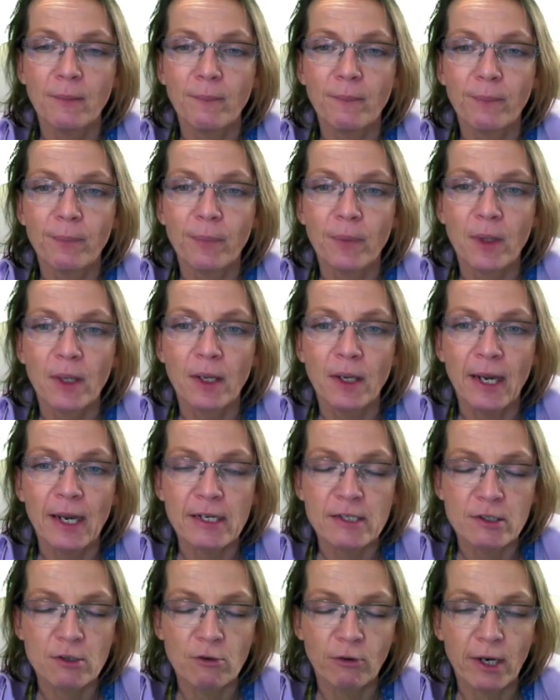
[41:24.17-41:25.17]

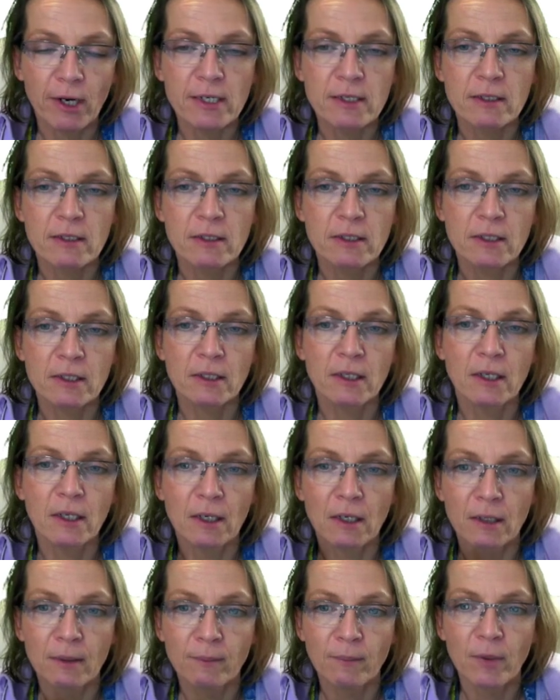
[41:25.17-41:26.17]
has
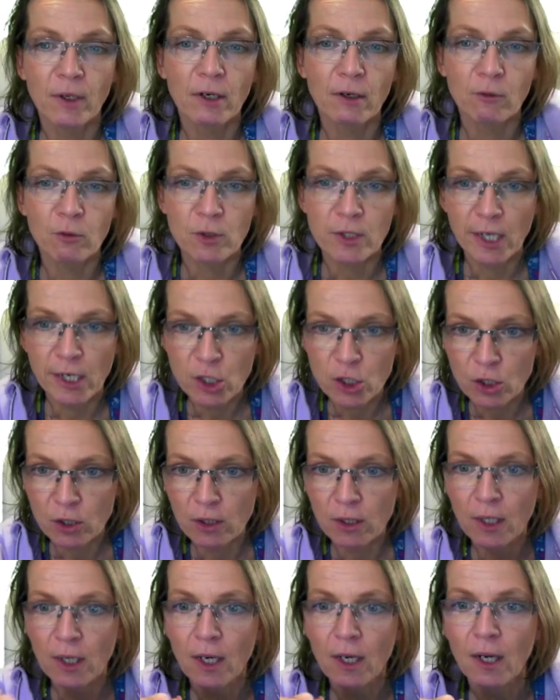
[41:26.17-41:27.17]
created a
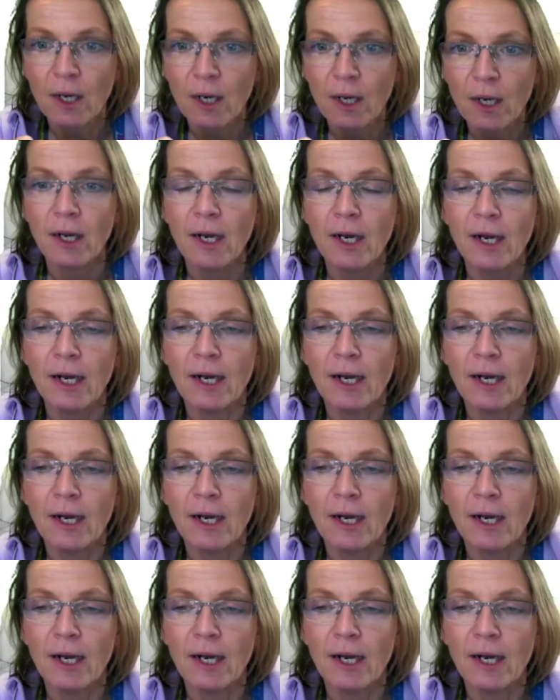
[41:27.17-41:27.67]
quotation,